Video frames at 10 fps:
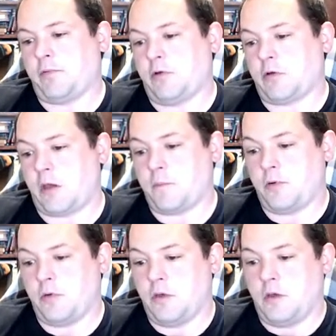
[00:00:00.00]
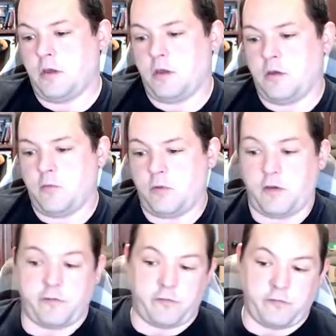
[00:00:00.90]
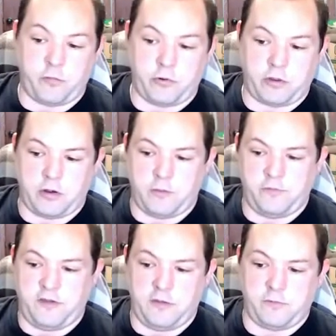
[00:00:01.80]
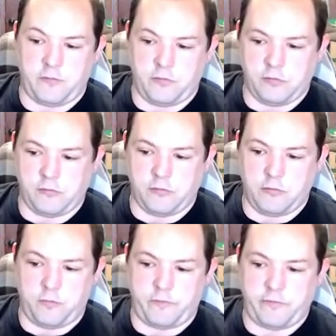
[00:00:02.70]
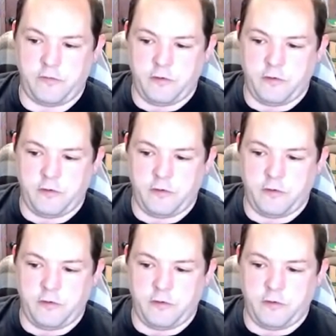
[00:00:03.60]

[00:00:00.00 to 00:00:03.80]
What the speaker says: lookup. We also support GitHub Teams, Google Groups.